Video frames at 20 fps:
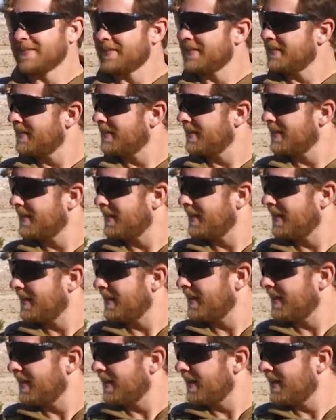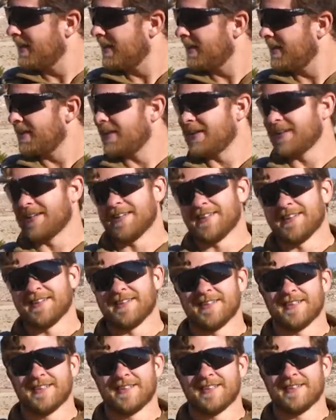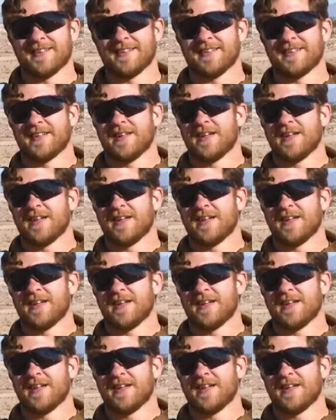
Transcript: The person shown says nothing.